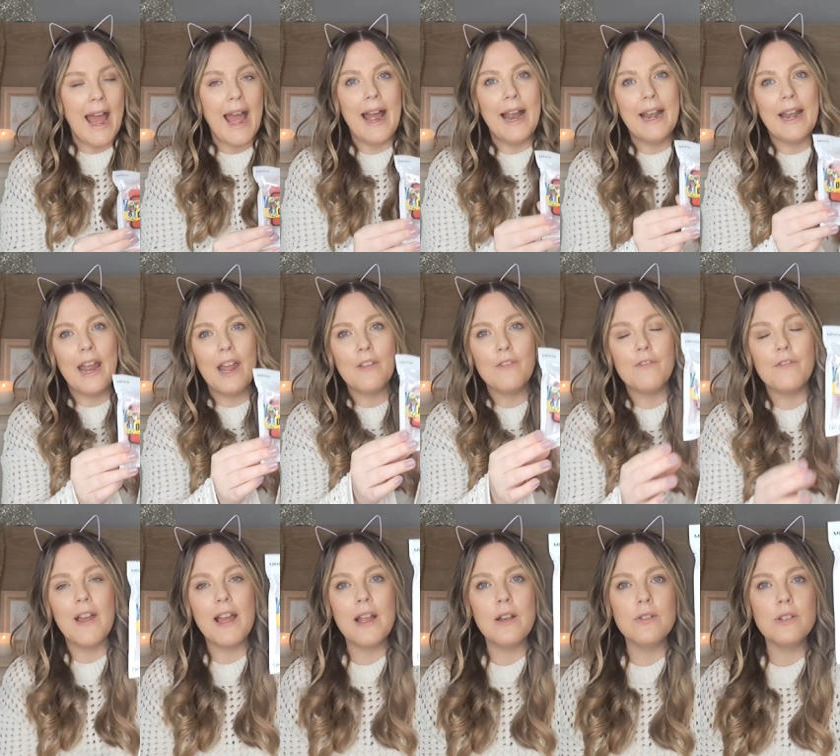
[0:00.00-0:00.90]
And I
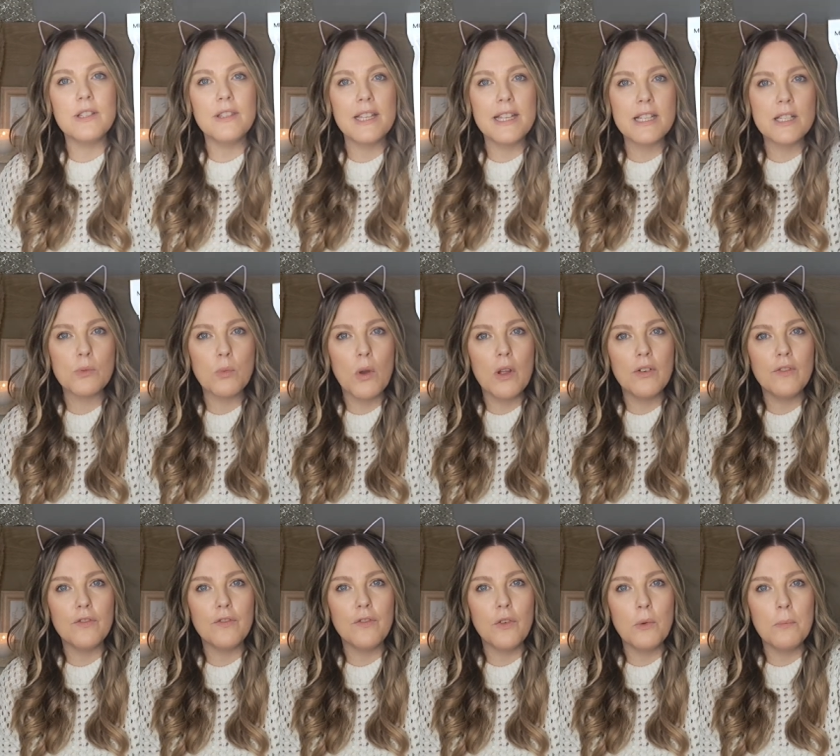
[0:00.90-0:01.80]
found this
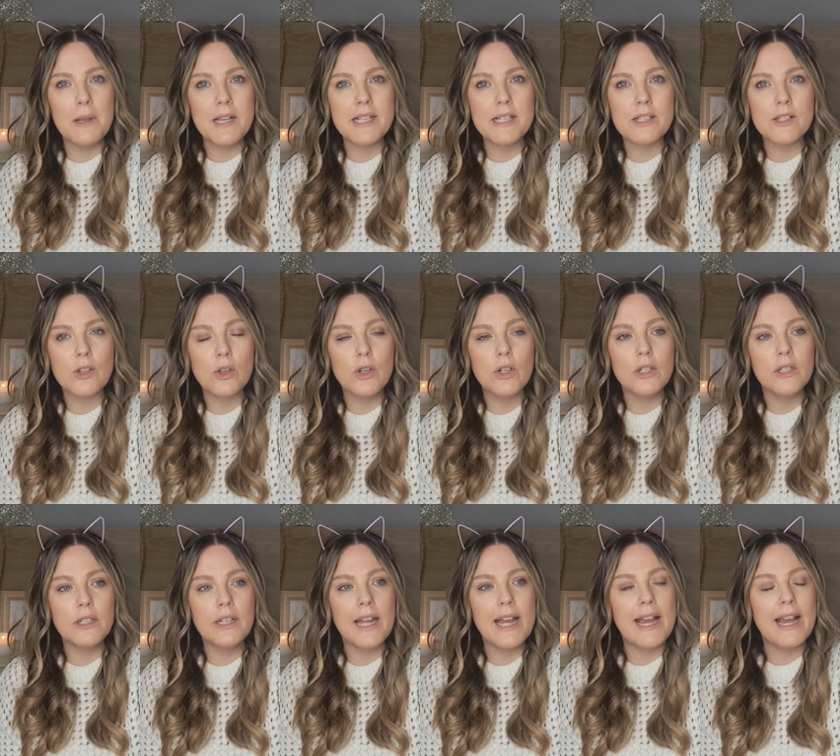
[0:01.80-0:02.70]
one for my
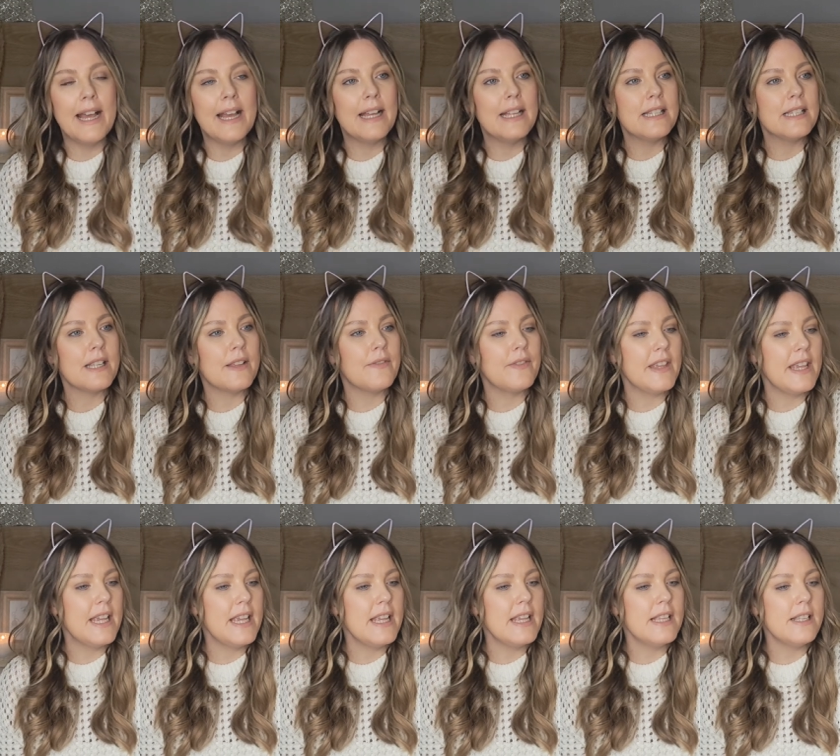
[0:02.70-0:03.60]
son. And
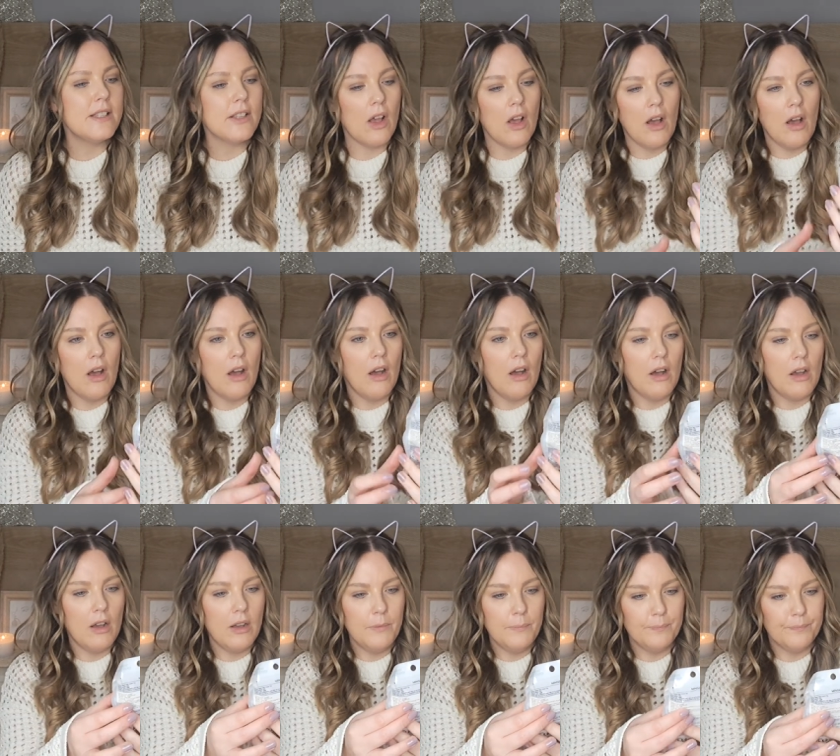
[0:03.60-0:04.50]
these
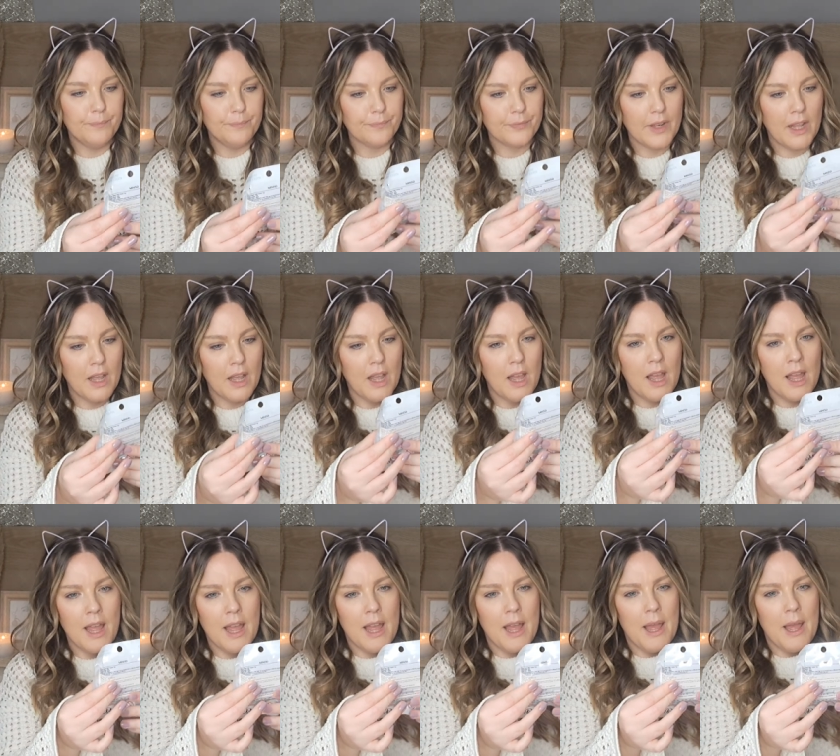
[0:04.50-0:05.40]
are
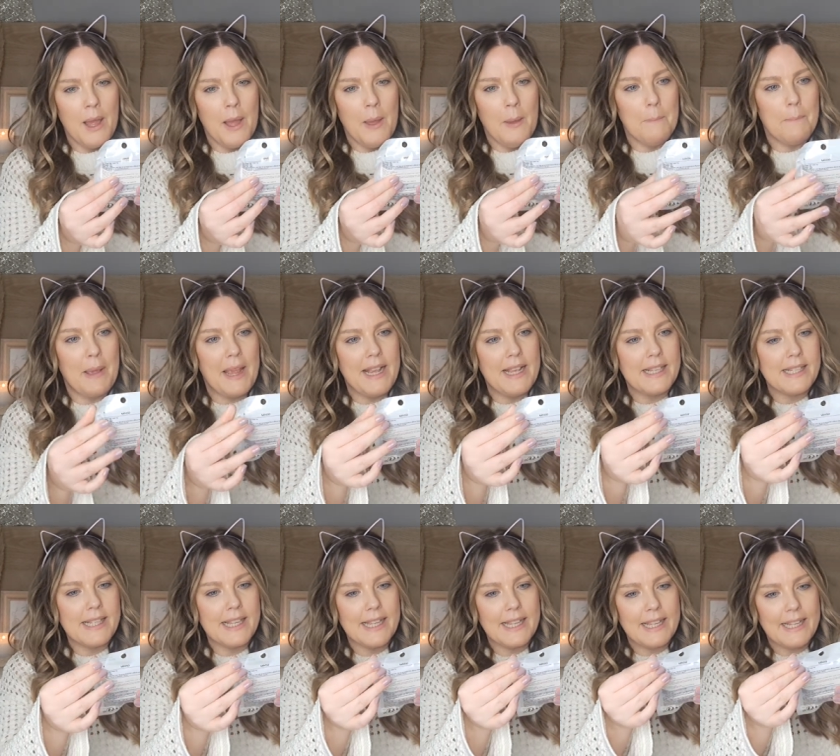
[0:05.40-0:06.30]

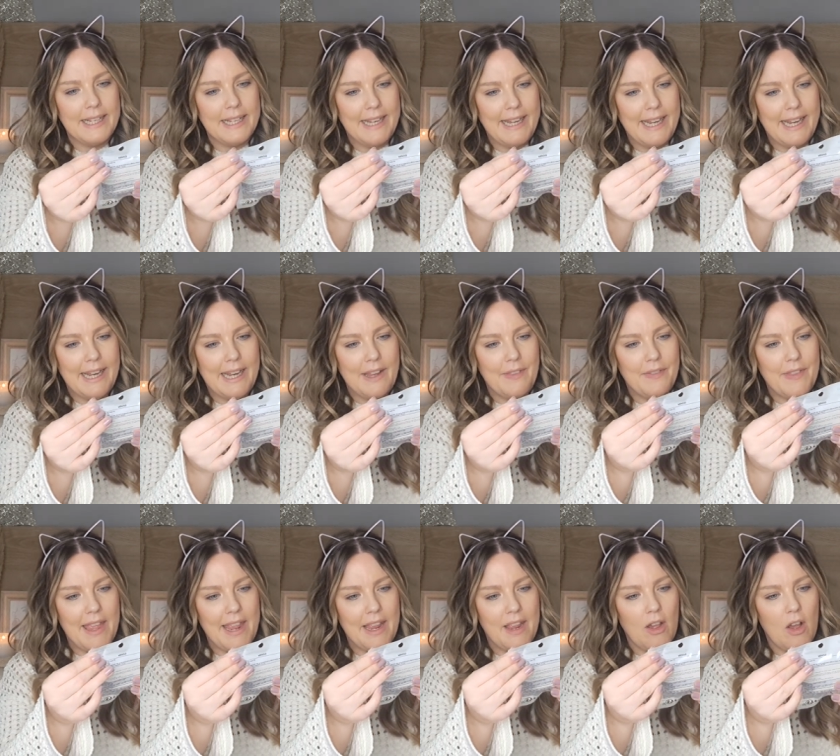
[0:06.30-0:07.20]
basically
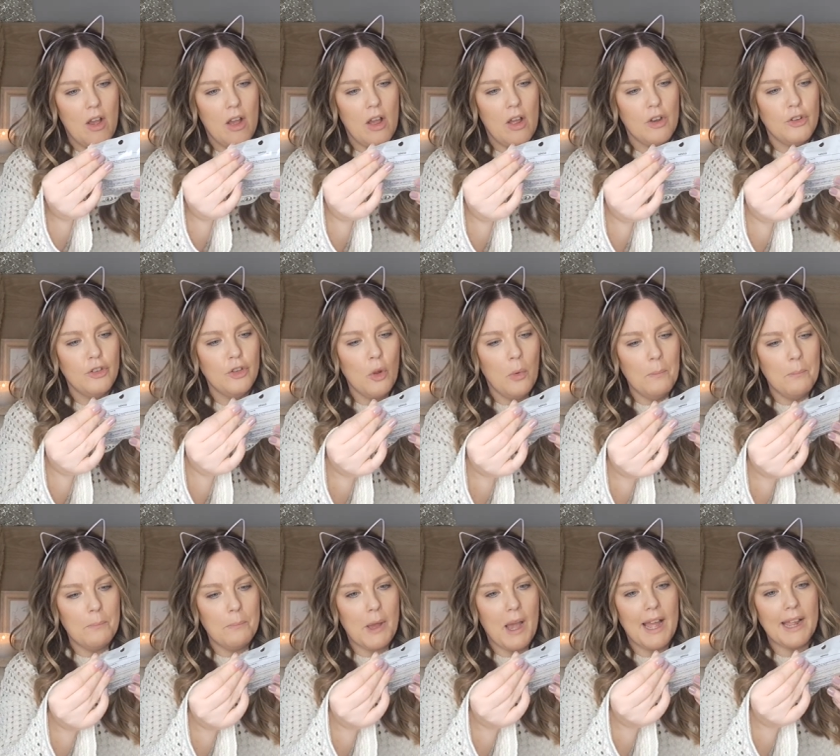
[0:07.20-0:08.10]
they are
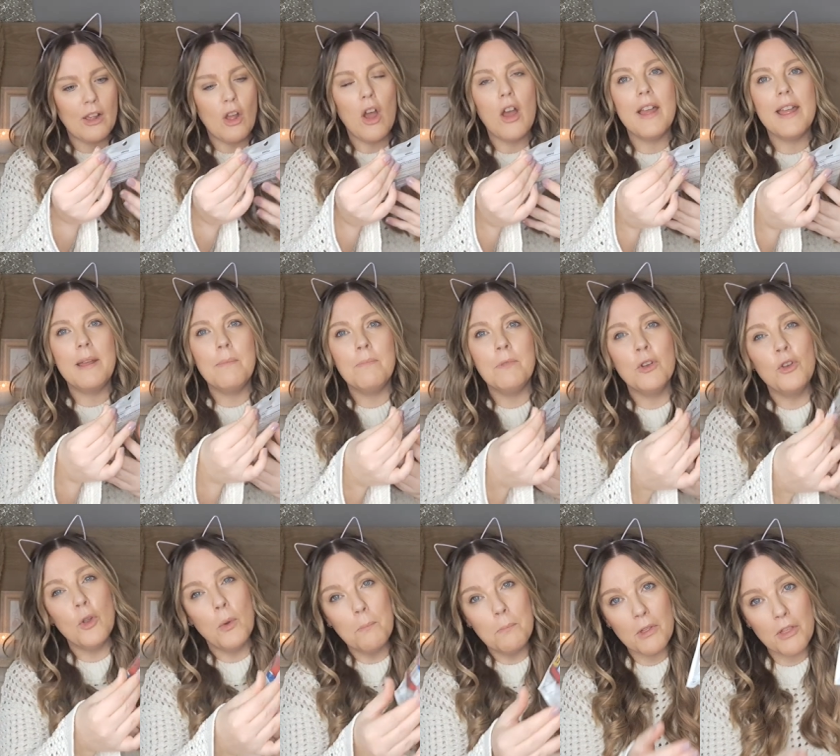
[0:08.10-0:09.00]
number i got him
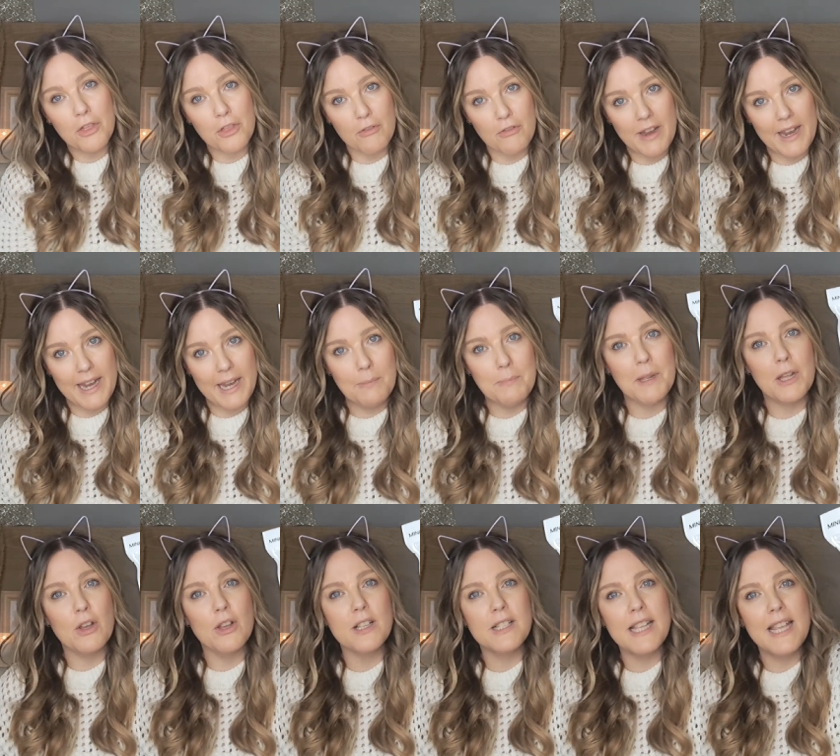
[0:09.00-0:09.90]
the number three
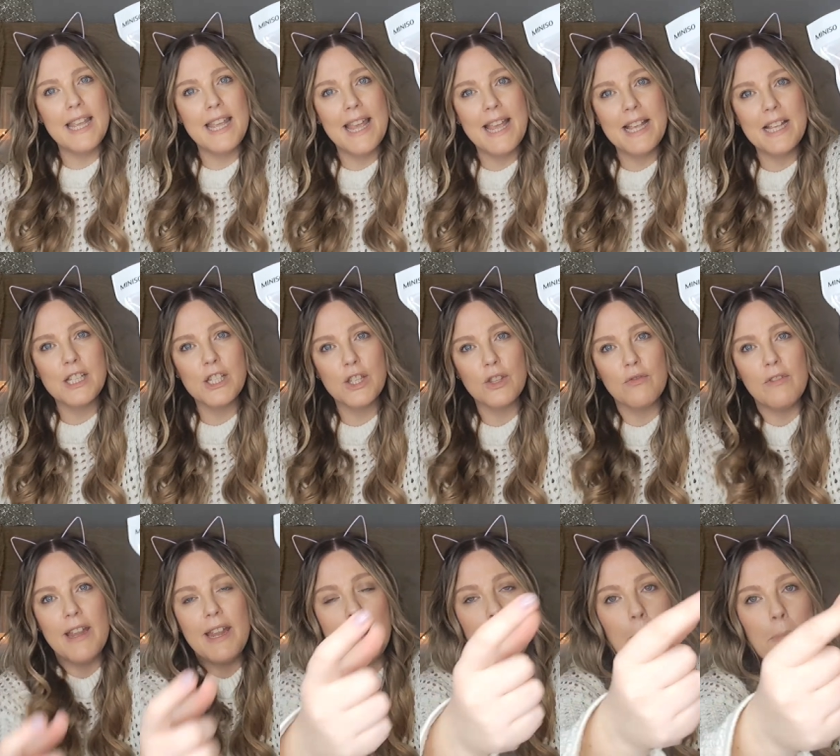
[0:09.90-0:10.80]
because he is
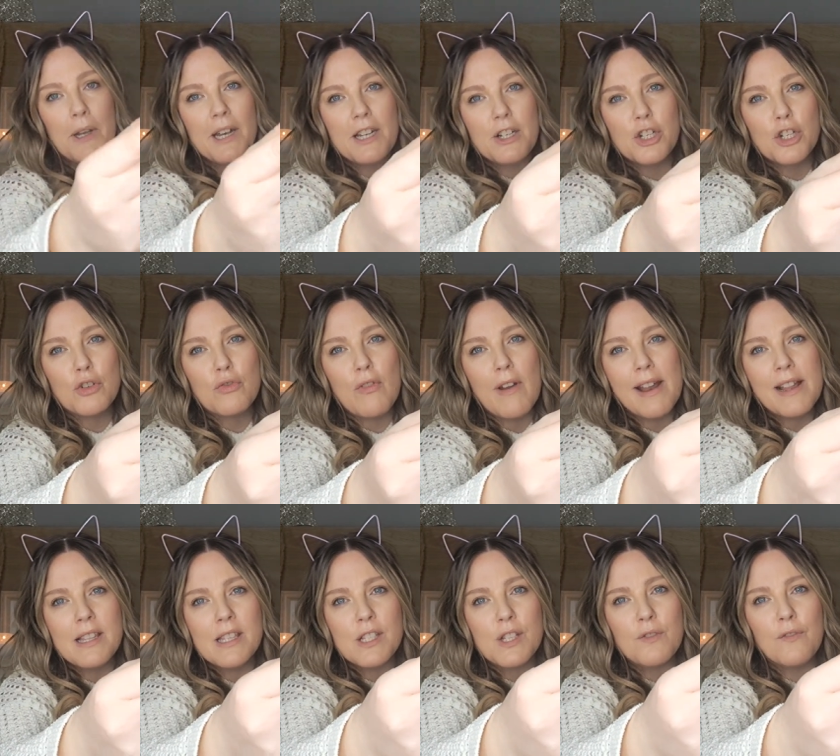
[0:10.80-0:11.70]
three but it
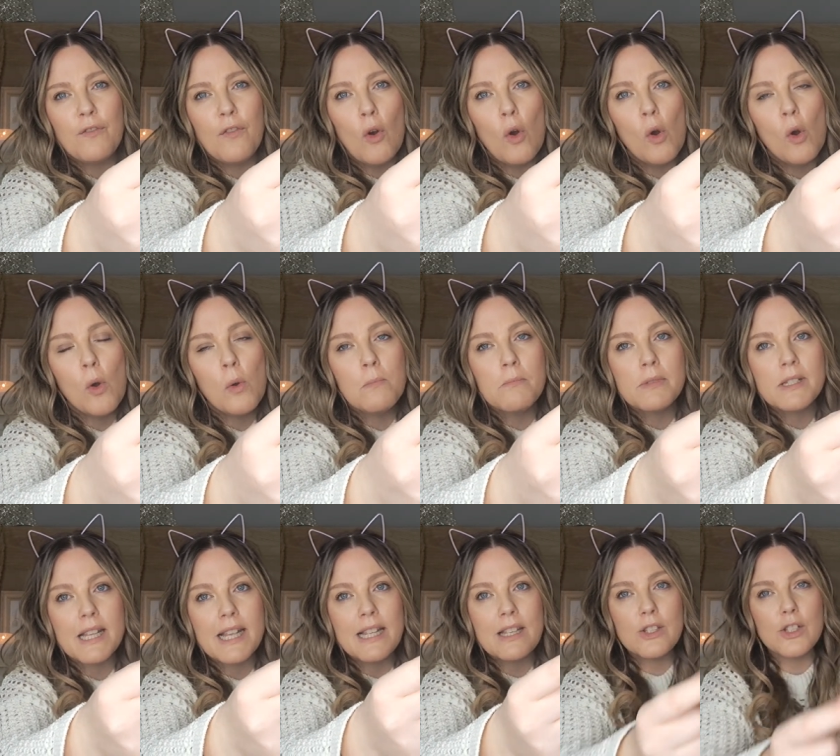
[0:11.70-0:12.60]

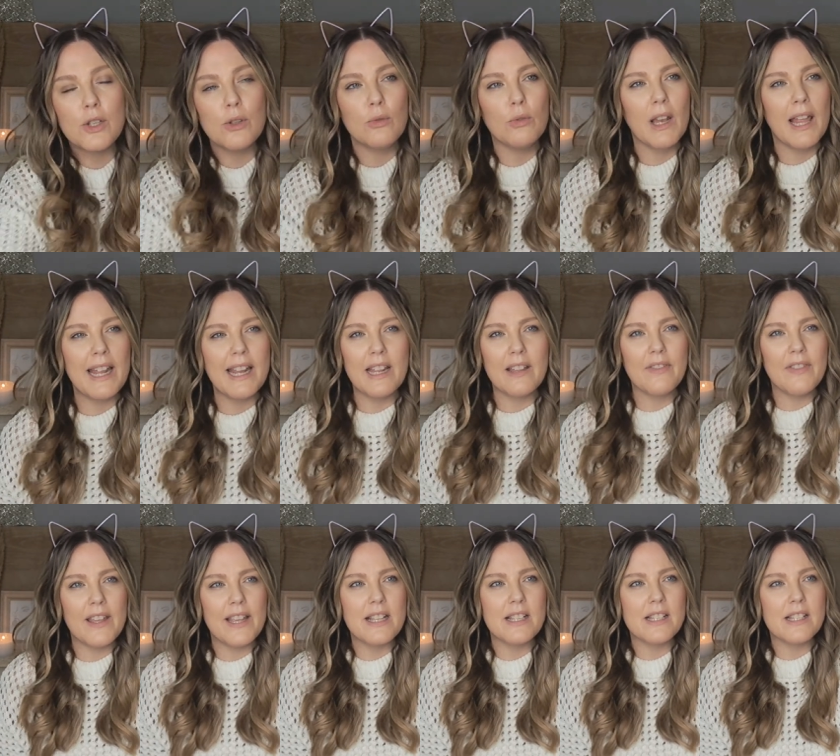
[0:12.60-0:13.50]
transforms into like
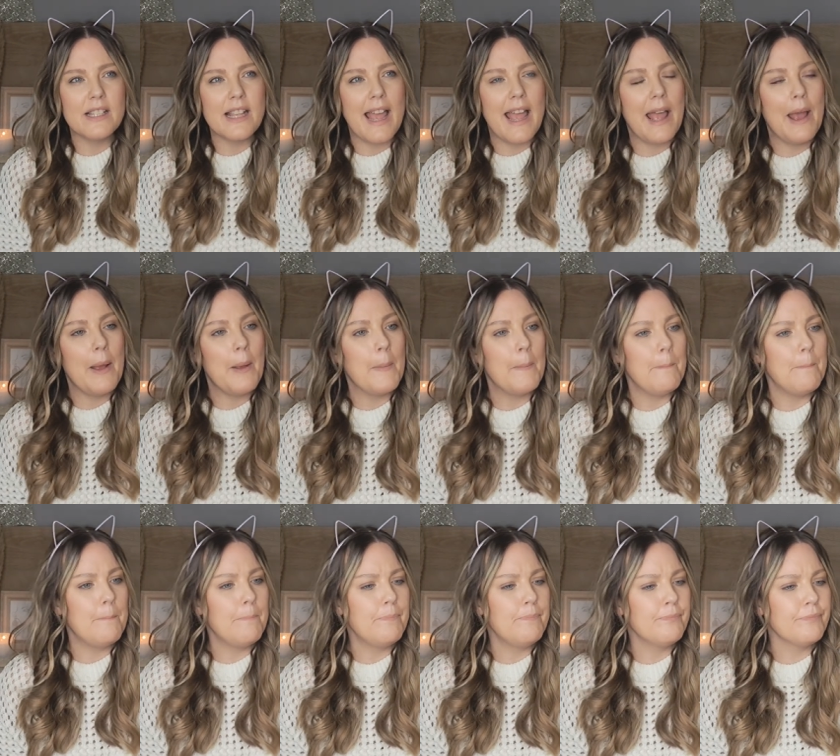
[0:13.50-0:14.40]
this
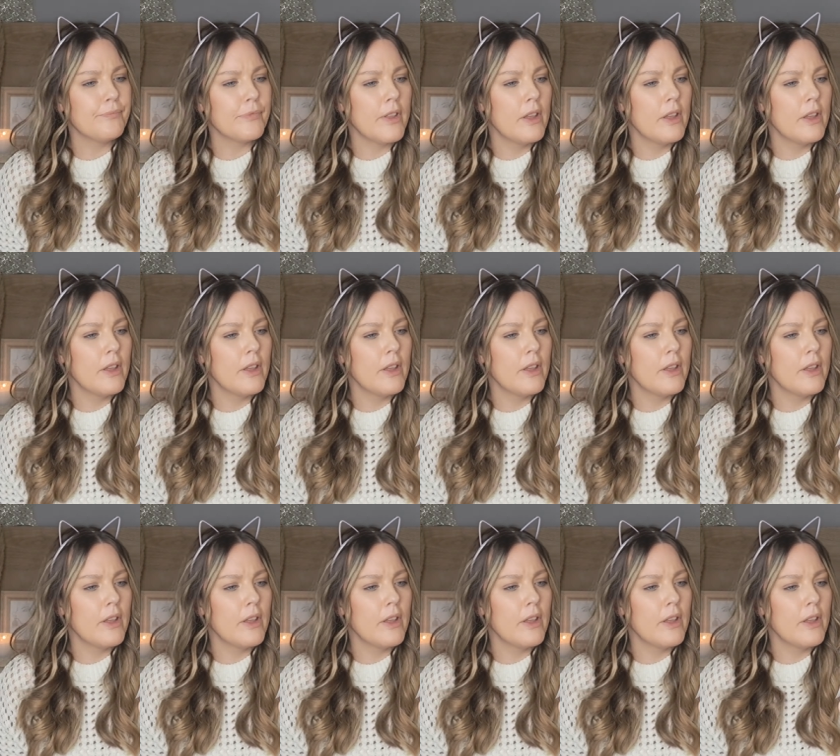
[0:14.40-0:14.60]
um